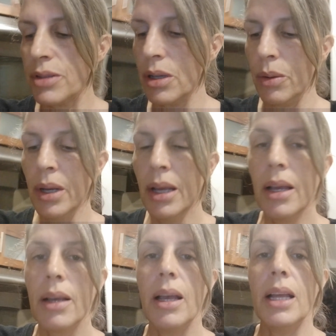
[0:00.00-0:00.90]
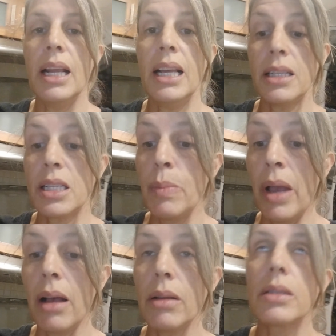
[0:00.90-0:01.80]
So, and it
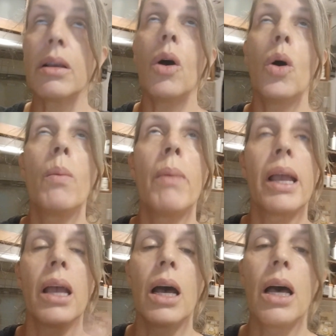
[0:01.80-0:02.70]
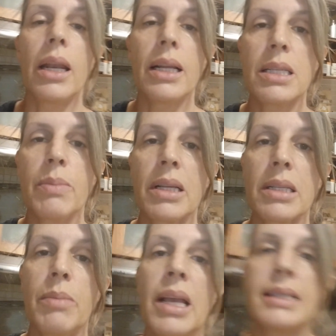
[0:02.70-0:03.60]
smells, oh my God, it smells
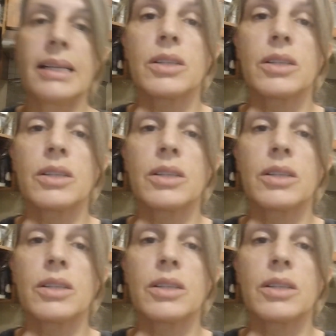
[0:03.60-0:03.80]
amazing.